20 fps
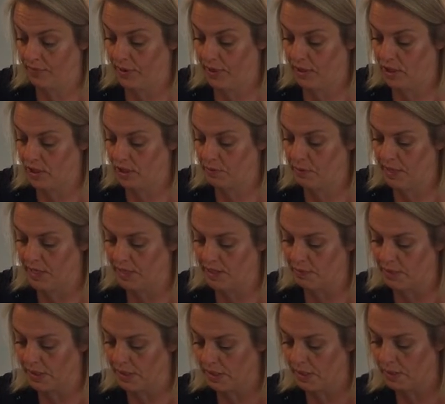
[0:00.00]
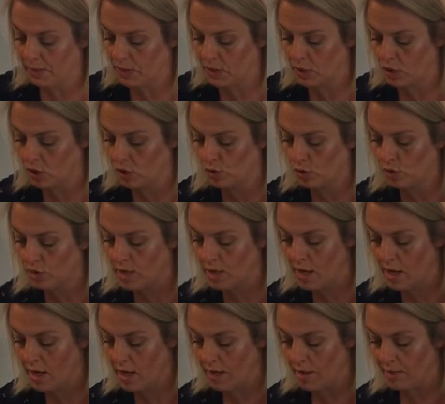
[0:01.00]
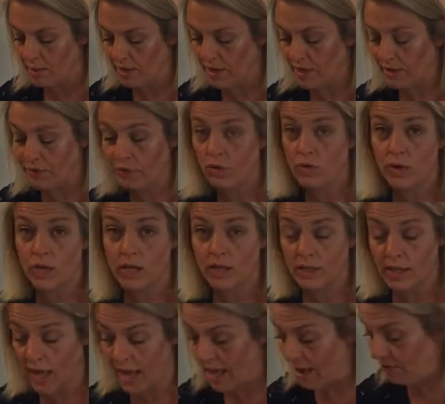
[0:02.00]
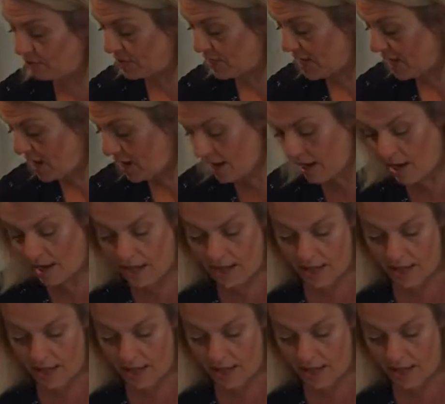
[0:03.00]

It just makes my stomach sore. But if you can have dairy,